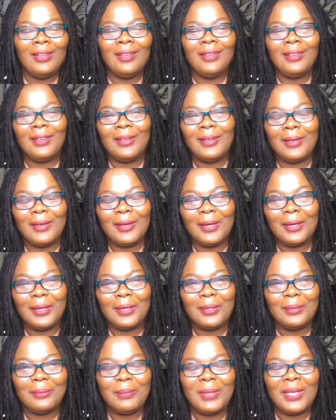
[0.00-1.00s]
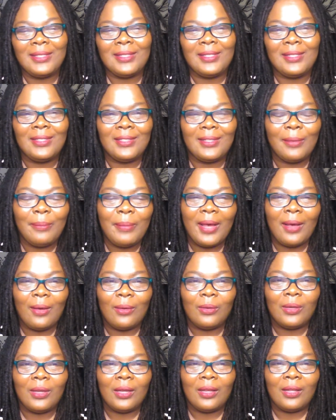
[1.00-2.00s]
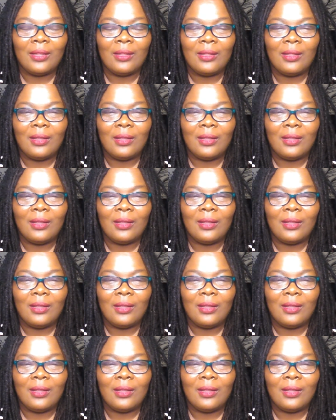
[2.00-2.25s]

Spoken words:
a message about